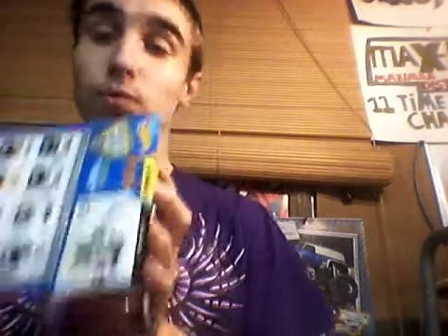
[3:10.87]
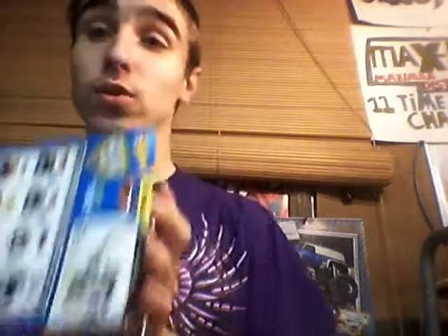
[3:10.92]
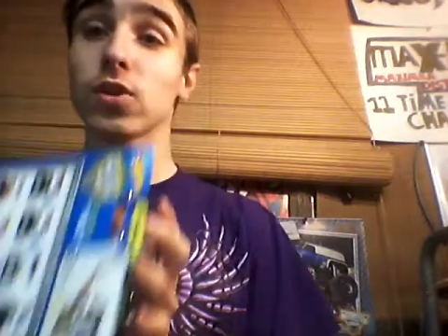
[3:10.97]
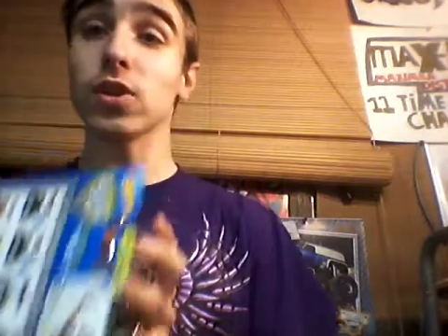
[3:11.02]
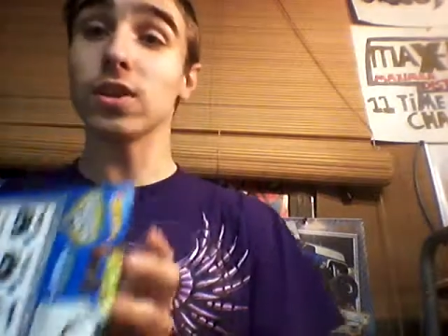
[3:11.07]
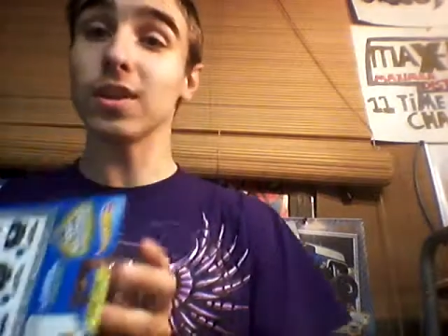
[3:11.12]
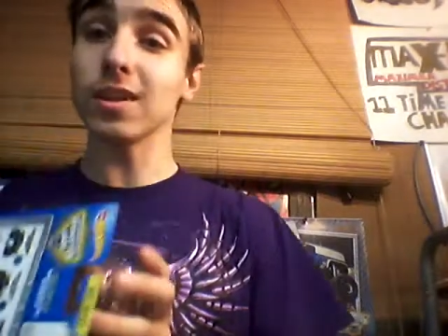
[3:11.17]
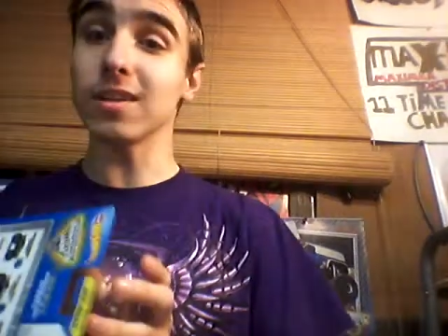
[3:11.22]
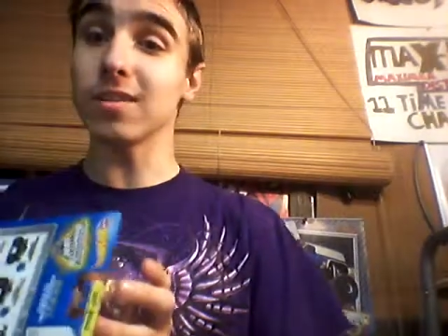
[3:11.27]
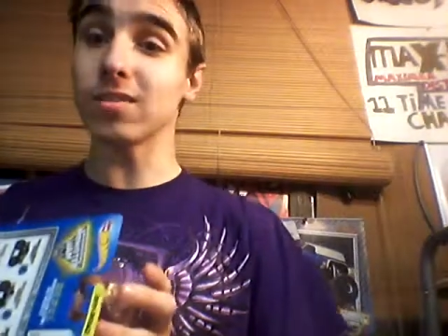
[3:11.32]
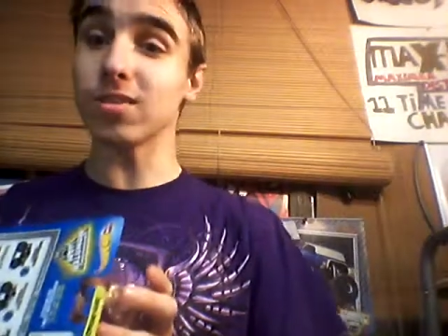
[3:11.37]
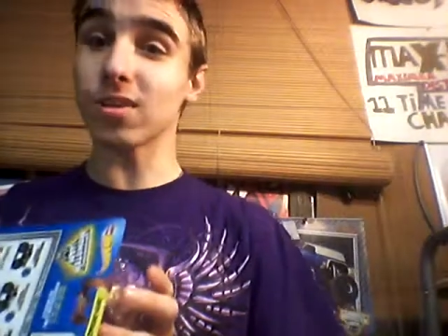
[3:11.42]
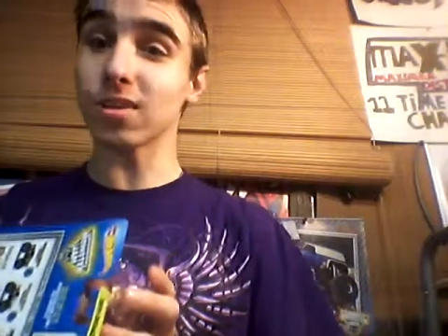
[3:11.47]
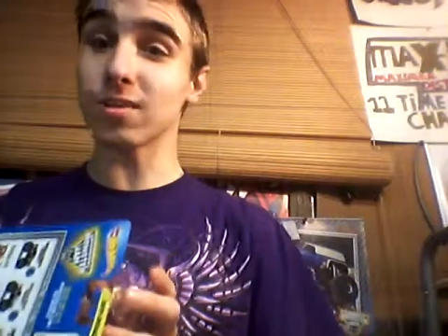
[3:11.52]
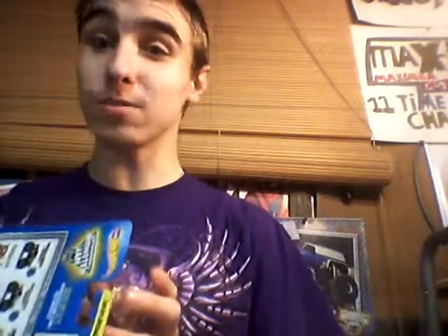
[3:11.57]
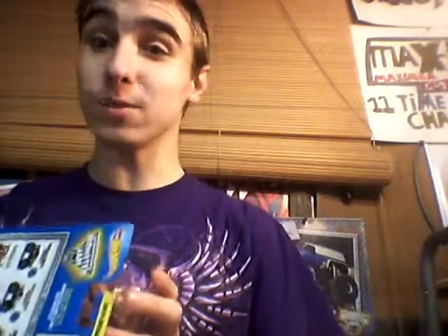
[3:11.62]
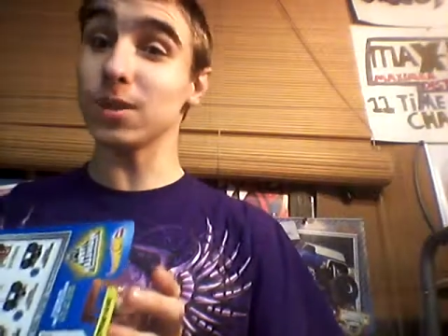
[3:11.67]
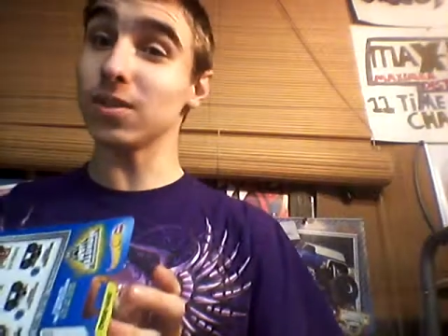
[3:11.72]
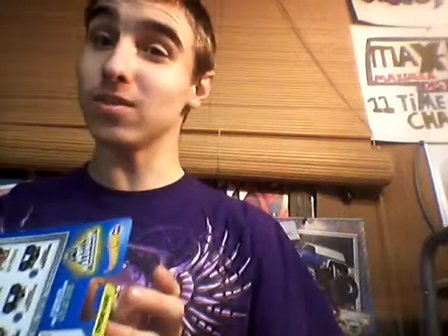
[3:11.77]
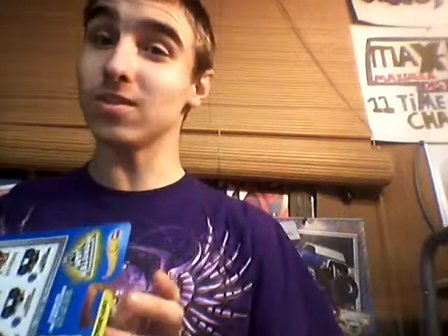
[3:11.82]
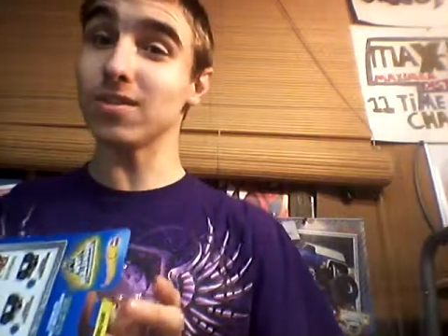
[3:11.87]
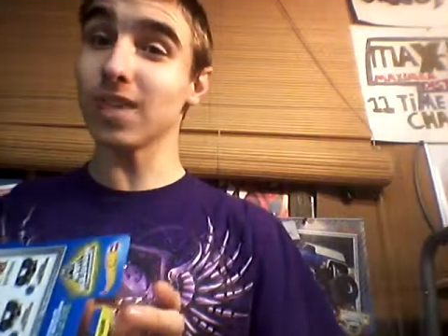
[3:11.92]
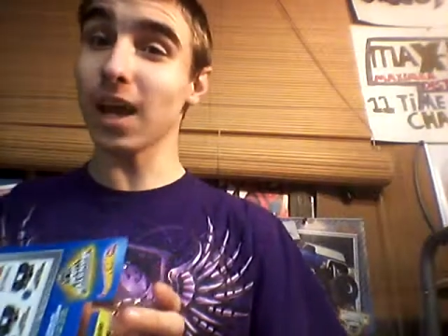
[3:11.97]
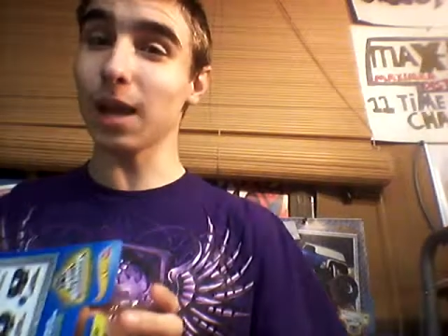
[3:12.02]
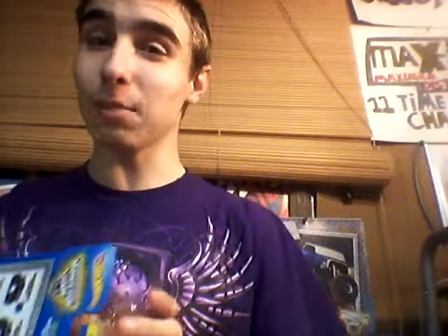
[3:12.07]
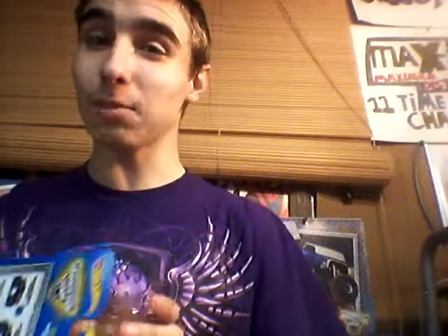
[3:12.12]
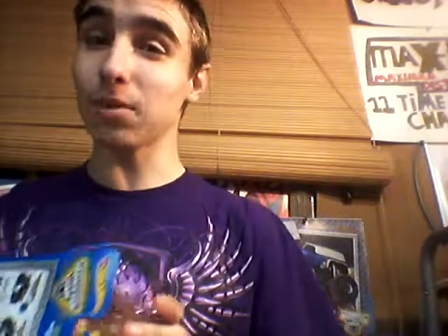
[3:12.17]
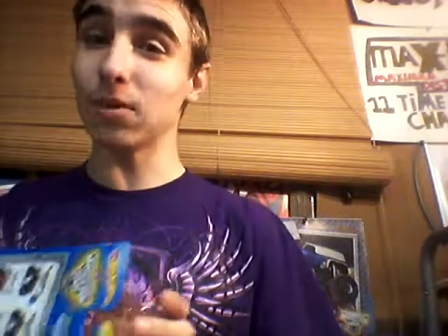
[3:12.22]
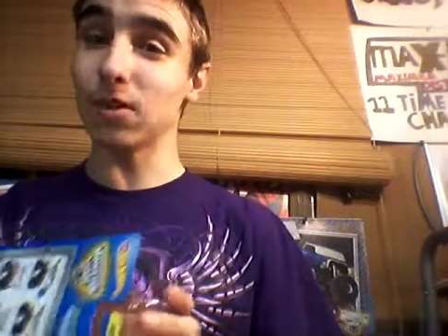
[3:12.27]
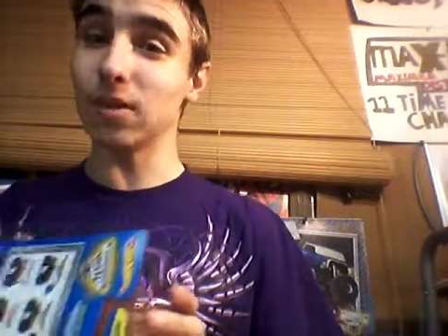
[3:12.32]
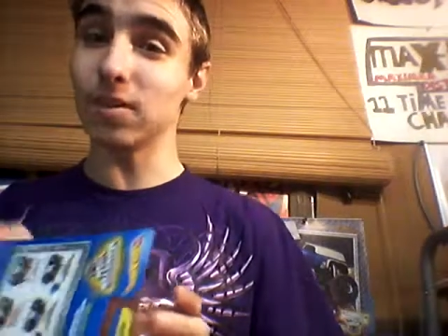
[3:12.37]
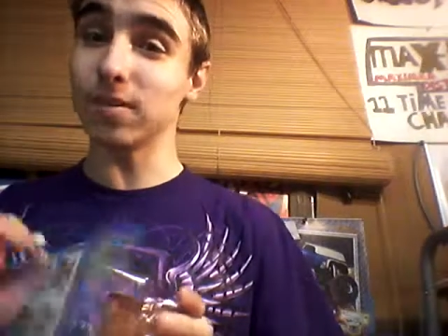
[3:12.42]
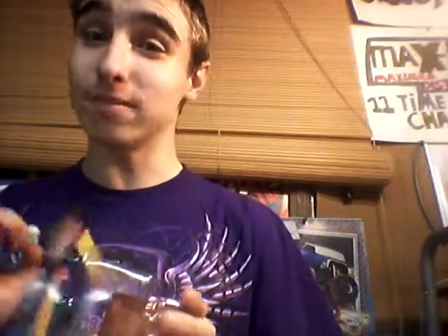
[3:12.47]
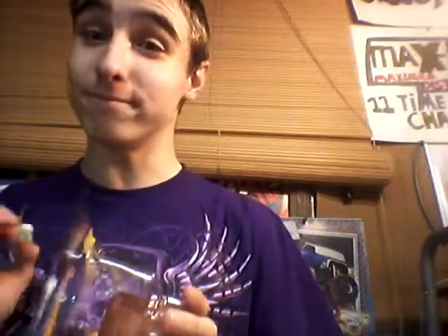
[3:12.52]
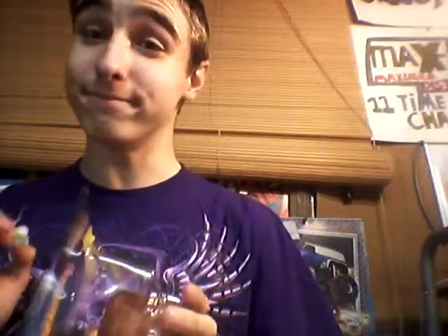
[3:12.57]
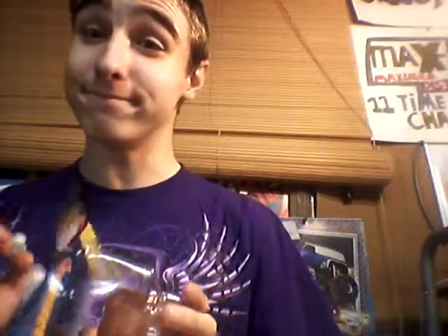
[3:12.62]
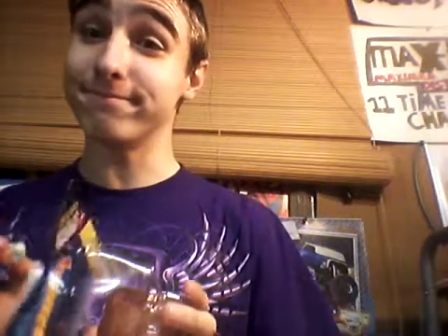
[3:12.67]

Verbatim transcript: Good thing this truck's gonna be used in sign-up series.